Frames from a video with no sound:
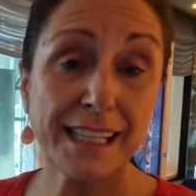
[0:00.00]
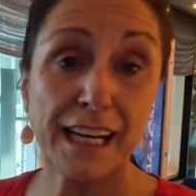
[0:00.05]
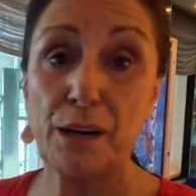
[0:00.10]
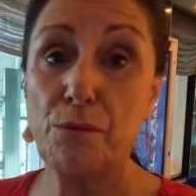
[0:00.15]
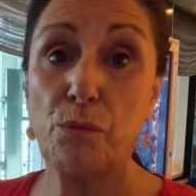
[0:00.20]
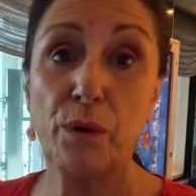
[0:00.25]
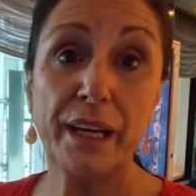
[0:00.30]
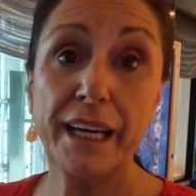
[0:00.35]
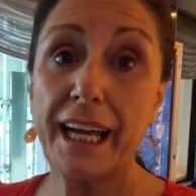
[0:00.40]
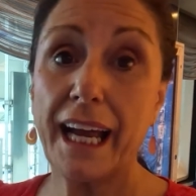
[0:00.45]

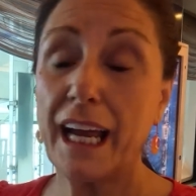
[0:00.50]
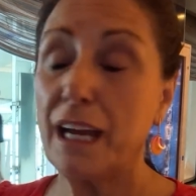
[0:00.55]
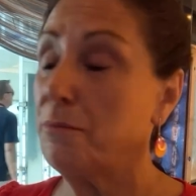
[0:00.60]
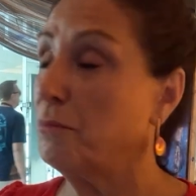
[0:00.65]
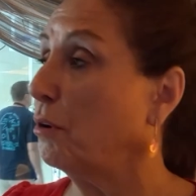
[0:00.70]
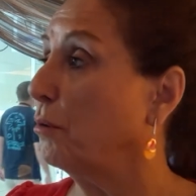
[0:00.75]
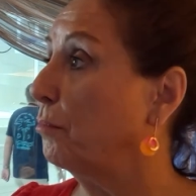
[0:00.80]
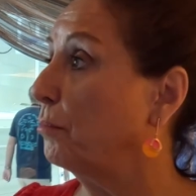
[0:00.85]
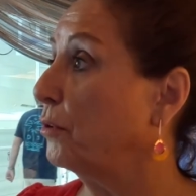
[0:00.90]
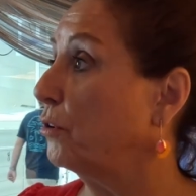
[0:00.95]
time we
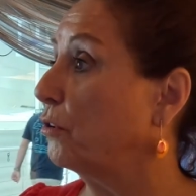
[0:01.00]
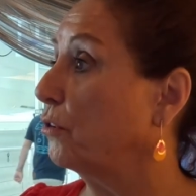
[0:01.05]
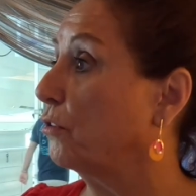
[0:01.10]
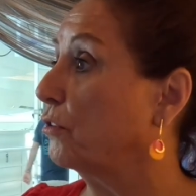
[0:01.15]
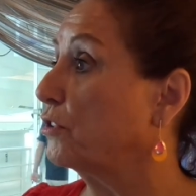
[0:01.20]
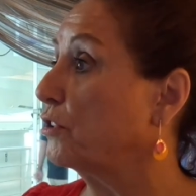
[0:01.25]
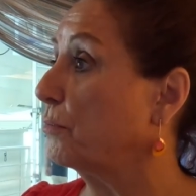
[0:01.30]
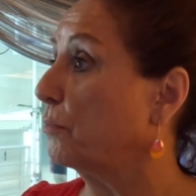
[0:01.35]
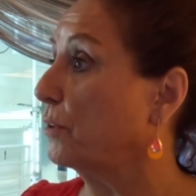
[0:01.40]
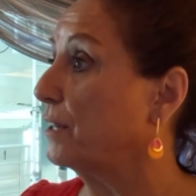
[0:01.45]
came on
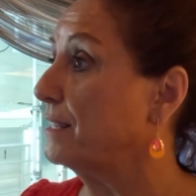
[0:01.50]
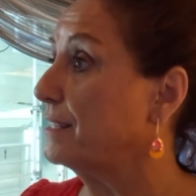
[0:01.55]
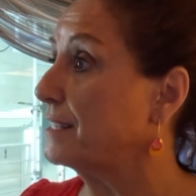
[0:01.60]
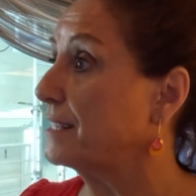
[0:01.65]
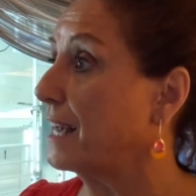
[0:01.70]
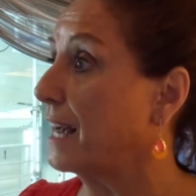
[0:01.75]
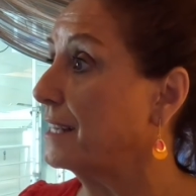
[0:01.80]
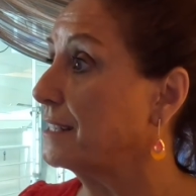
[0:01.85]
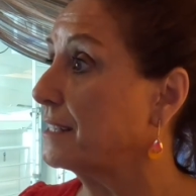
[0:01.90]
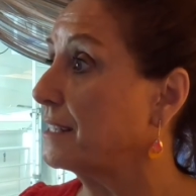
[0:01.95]
board to
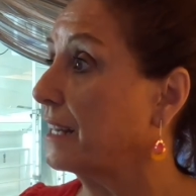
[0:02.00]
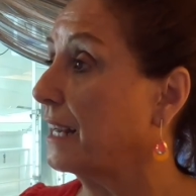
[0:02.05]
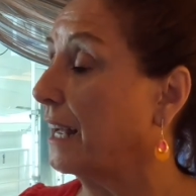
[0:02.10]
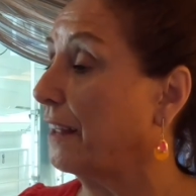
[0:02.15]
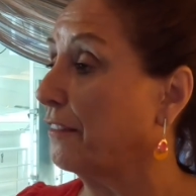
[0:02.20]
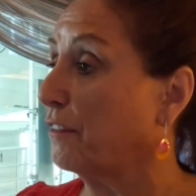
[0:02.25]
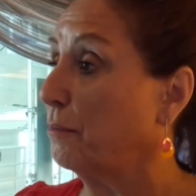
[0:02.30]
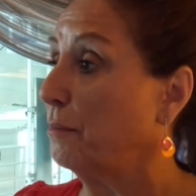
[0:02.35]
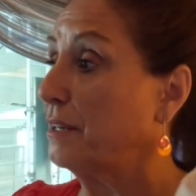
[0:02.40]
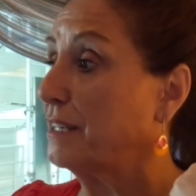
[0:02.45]
Princess and
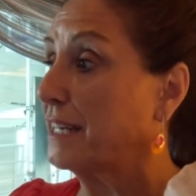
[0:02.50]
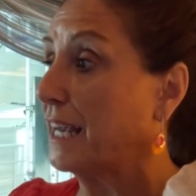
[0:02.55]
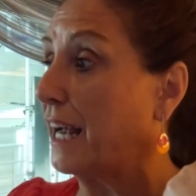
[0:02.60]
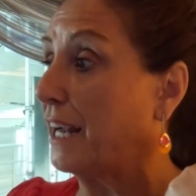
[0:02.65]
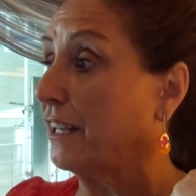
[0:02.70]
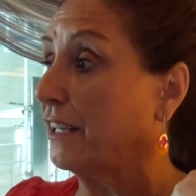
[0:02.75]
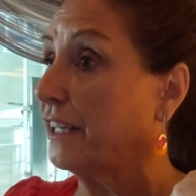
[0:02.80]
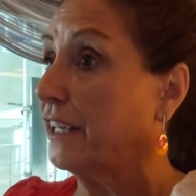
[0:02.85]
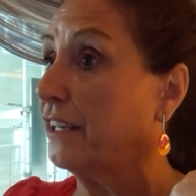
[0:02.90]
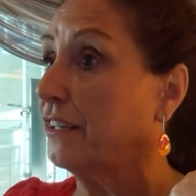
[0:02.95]
had the
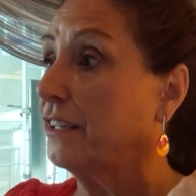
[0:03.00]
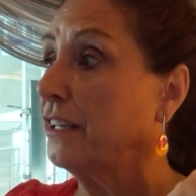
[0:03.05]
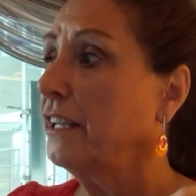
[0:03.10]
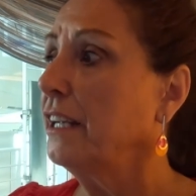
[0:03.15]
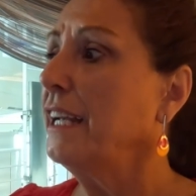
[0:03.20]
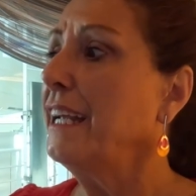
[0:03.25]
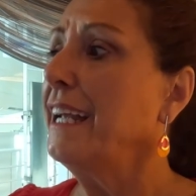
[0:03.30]
medallion.